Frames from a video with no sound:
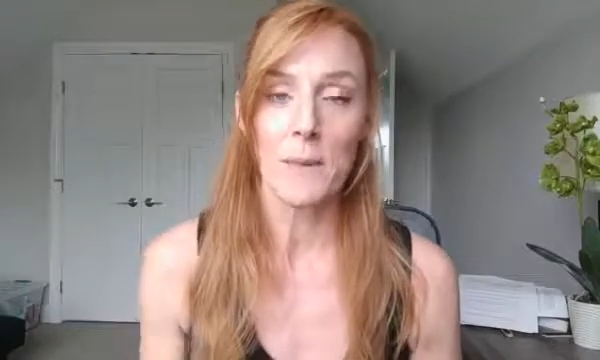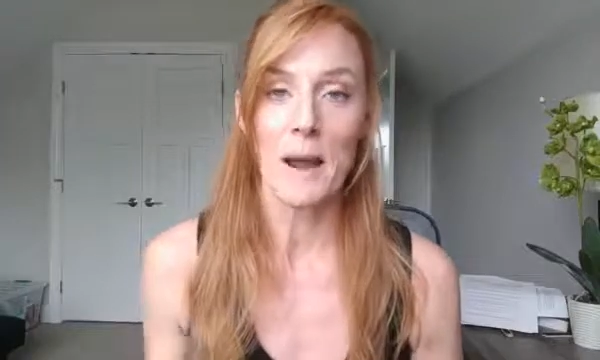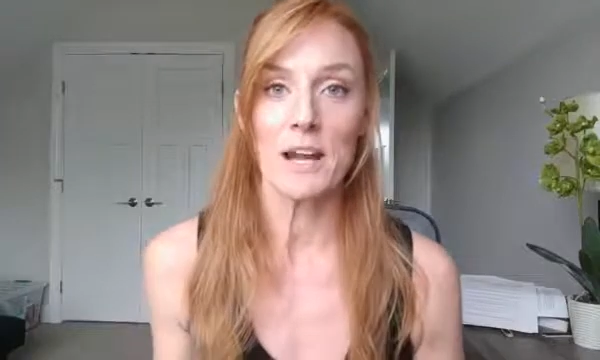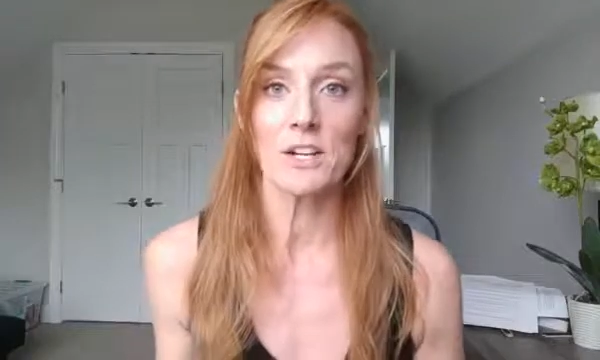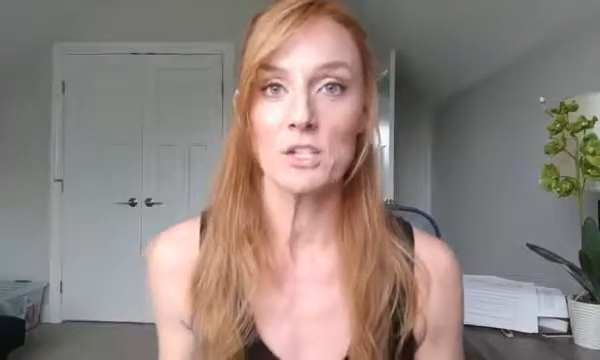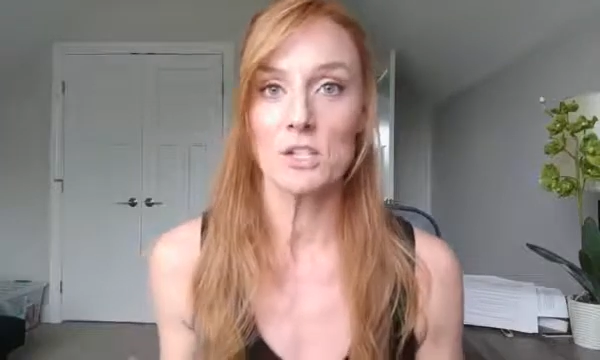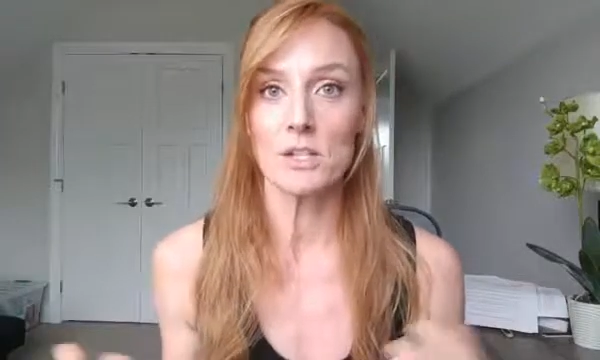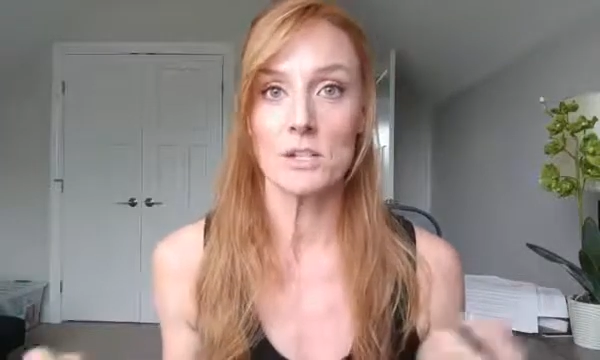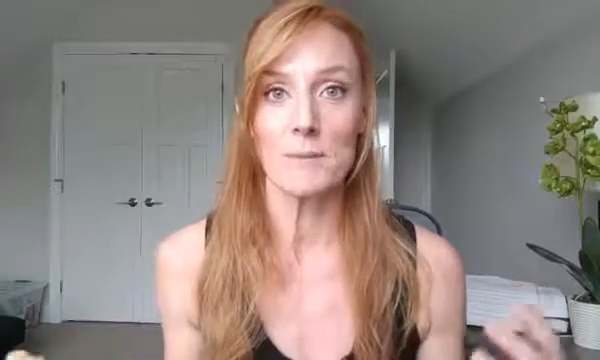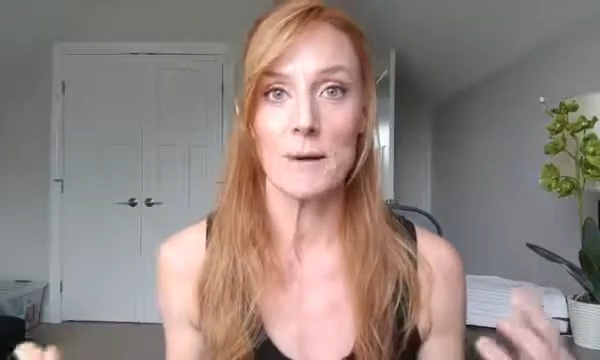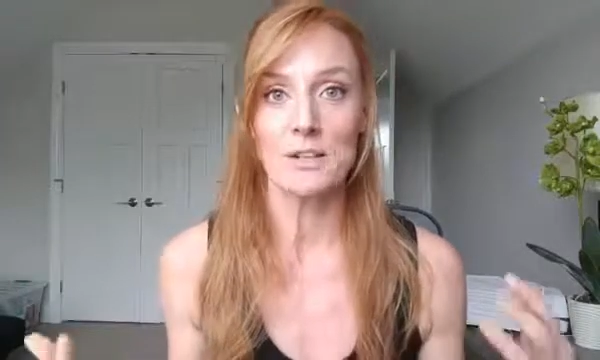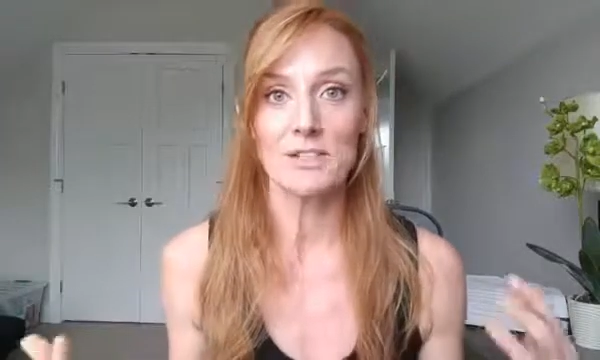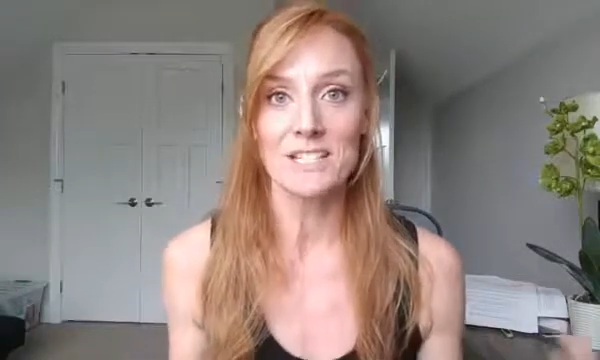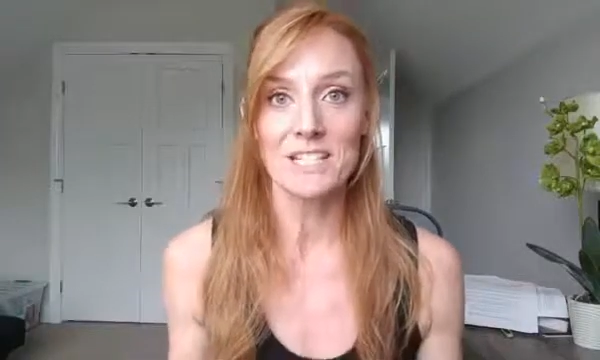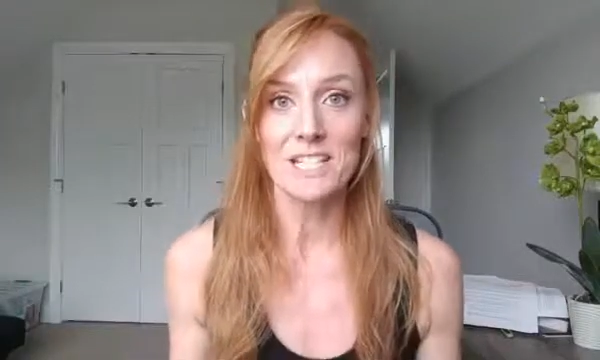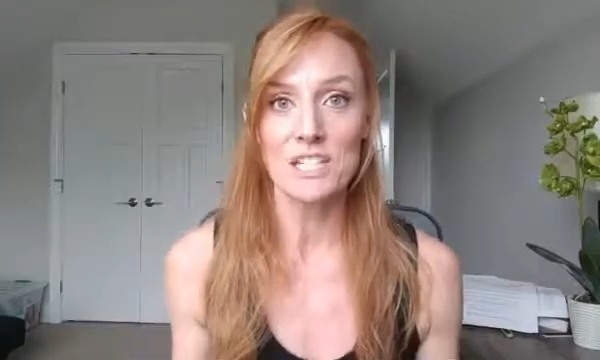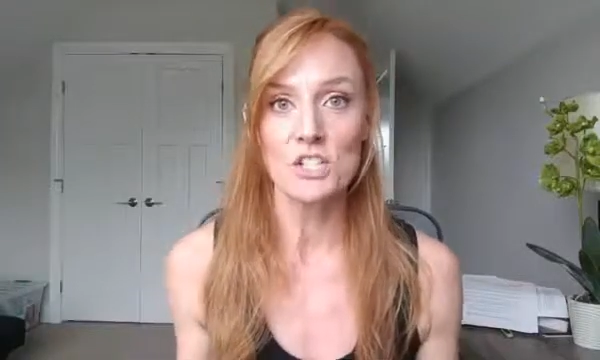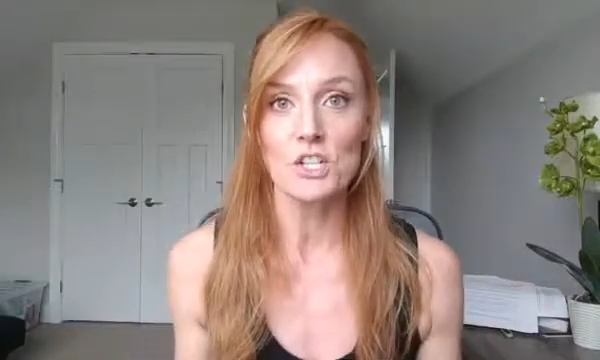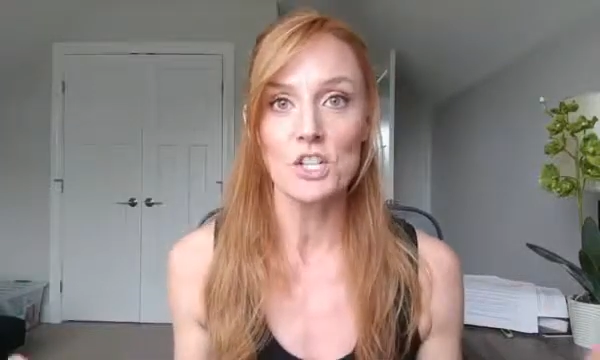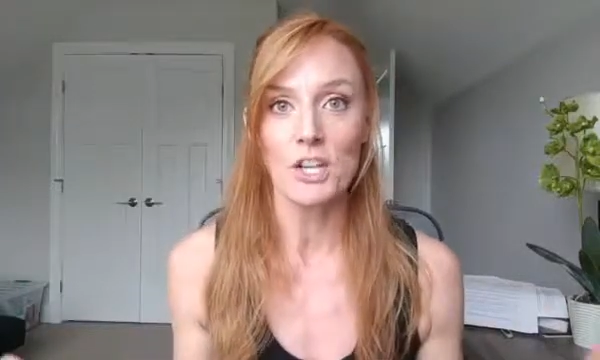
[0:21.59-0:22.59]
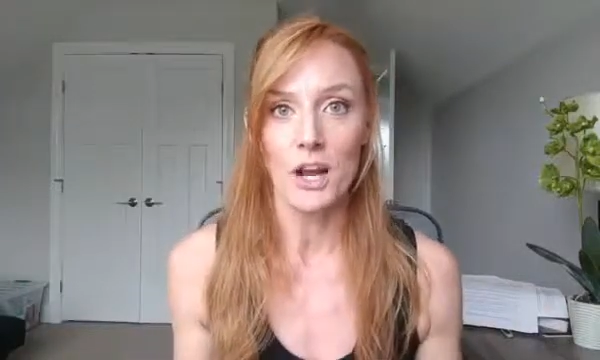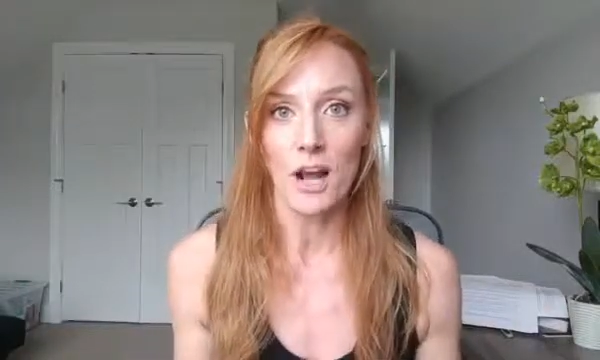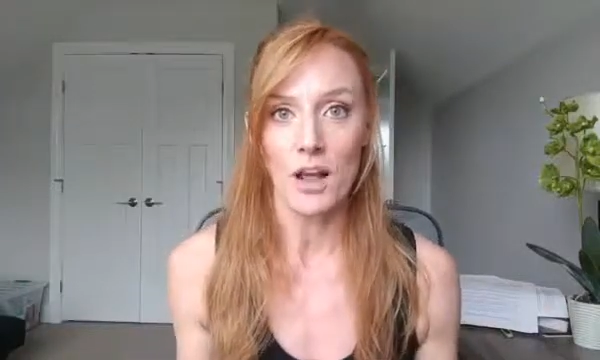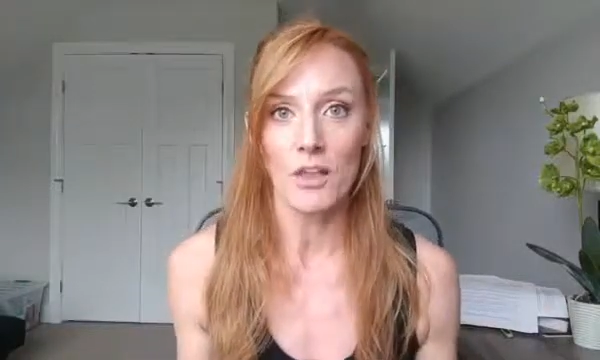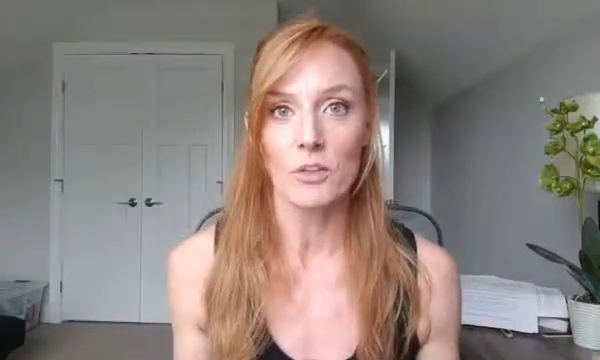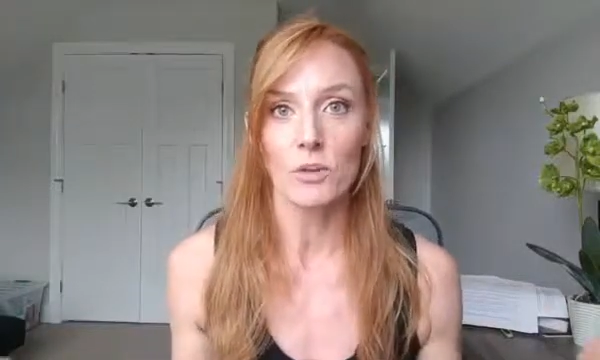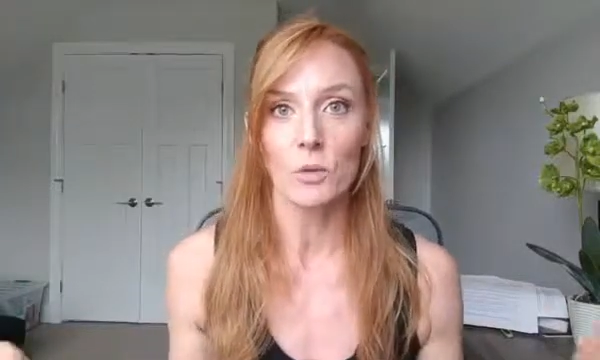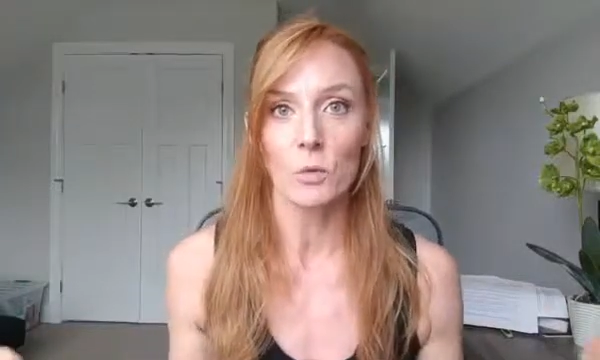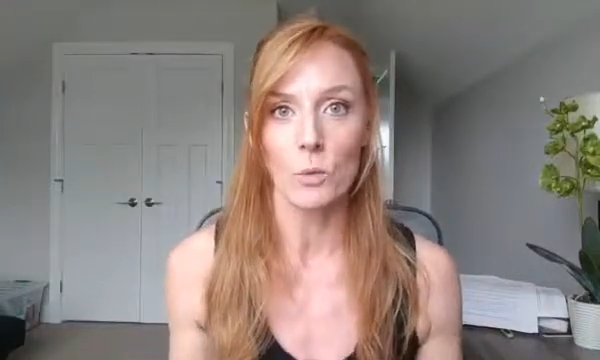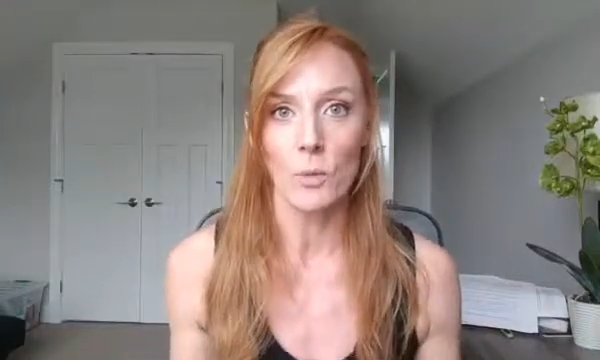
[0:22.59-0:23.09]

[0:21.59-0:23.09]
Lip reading: passionate about teaching other